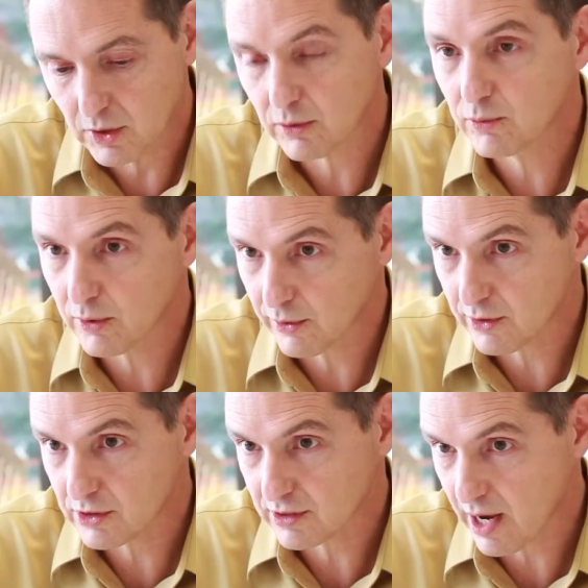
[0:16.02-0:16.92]

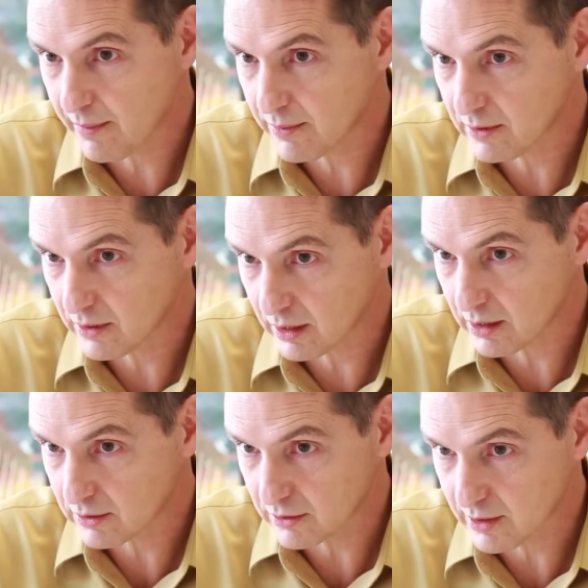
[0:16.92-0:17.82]
noteworthy stop on the
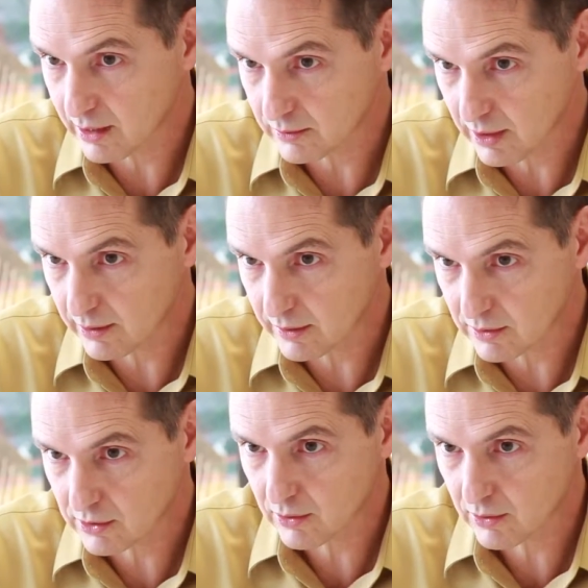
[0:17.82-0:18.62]
Underground Railroad. So